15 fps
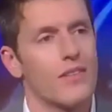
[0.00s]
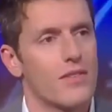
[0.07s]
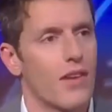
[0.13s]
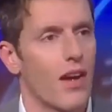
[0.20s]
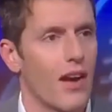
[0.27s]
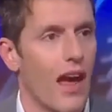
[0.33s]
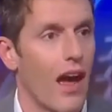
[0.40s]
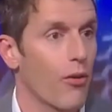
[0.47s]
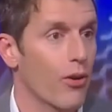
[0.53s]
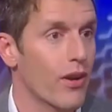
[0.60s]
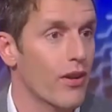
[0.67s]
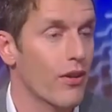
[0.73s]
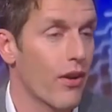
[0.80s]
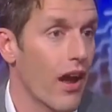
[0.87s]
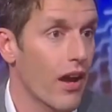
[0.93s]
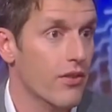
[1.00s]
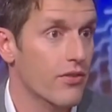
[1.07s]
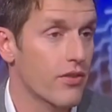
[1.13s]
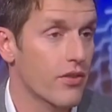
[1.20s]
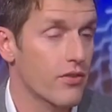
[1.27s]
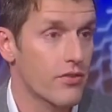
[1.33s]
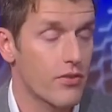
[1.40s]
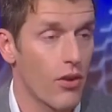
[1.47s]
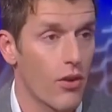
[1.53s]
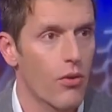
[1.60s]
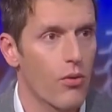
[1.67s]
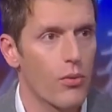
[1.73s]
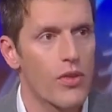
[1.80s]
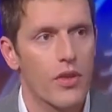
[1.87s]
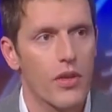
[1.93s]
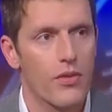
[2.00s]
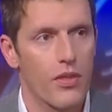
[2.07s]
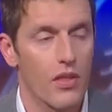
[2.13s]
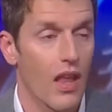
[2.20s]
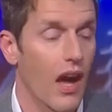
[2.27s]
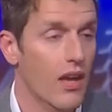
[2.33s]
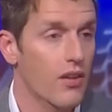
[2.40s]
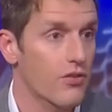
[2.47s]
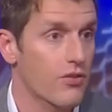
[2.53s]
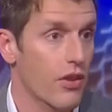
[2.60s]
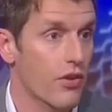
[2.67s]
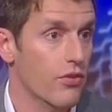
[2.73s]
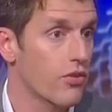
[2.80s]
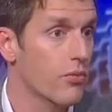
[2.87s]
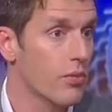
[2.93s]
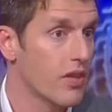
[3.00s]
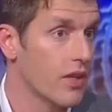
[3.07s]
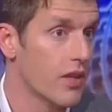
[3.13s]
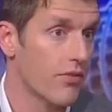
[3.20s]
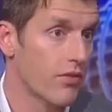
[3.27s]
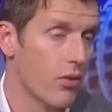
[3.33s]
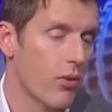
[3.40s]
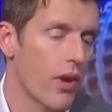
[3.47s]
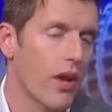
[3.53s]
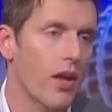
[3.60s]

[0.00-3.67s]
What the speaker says: and it's not our interaction, so we think the lion's share should be given away.